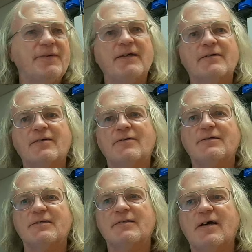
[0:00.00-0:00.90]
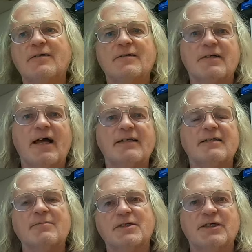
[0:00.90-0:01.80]
vehicles and other
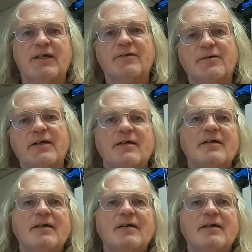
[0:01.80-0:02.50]
classic machinery